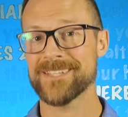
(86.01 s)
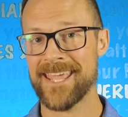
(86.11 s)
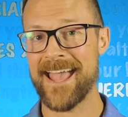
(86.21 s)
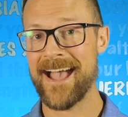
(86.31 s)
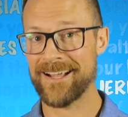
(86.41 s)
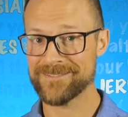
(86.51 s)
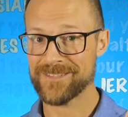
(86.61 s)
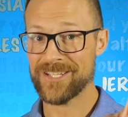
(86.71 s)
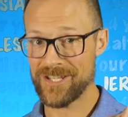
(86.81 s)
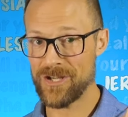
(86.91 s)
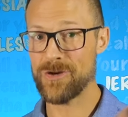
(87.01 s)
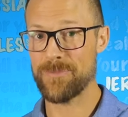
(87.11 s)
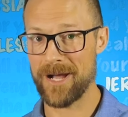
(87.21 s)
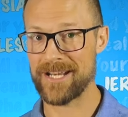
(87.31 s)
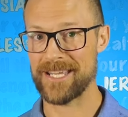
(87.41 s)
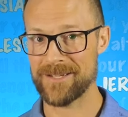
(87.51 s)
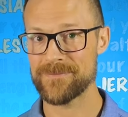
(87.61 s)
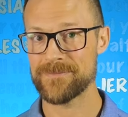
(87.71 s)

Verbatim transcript: Yeah, you, buddy.